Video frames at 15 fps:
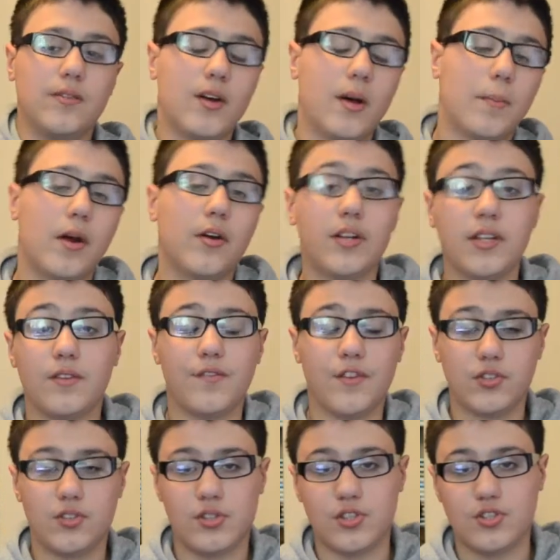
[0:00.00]
apparently the
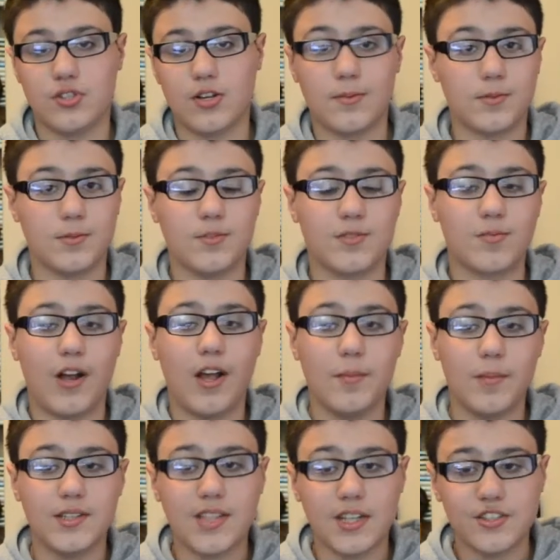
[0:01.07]
first edition Optimus
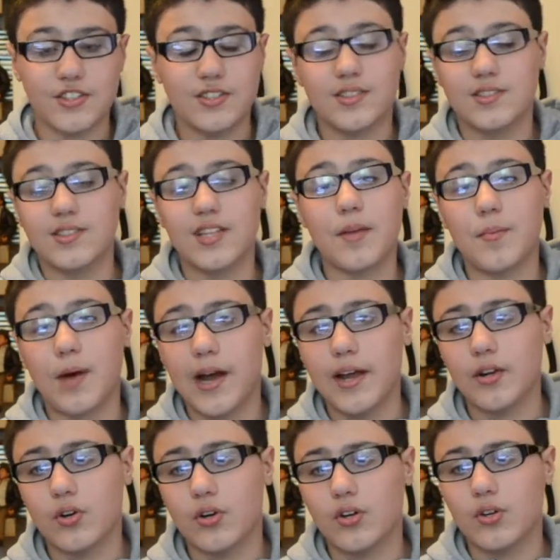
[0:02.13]
Prime is actually the same
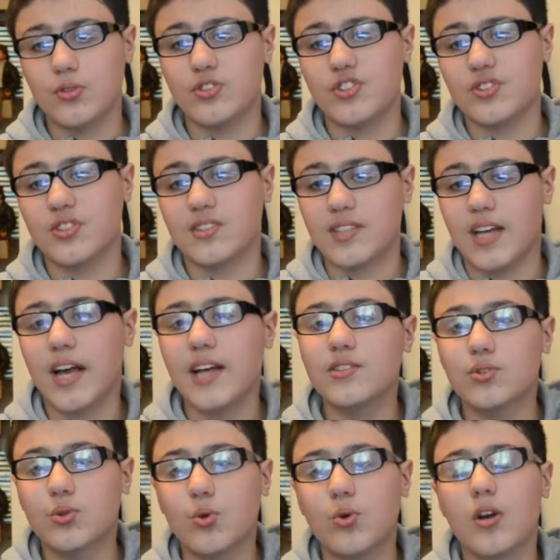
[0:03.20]
height or just a
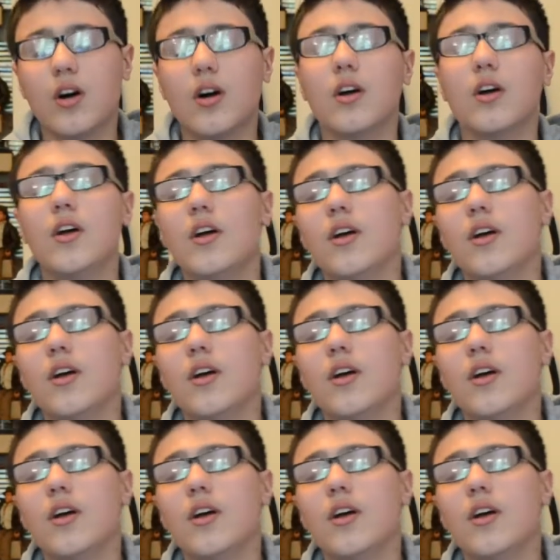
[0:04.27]
tad taller